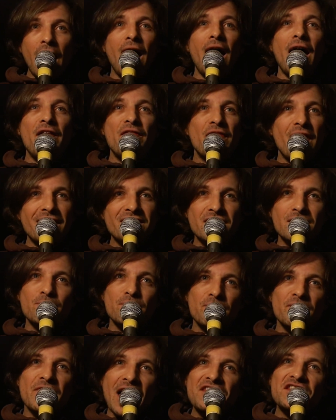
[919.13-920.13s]
And that's
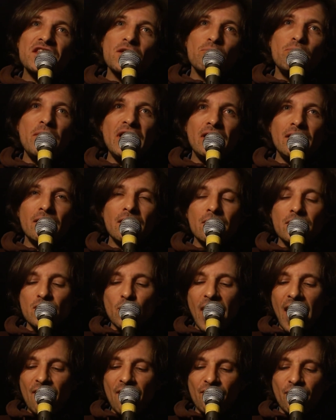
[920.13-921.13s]
a beat, because
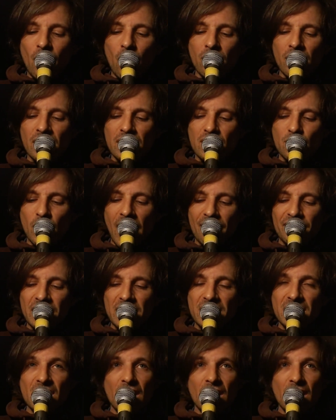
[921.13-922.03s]
we have vocals, we have this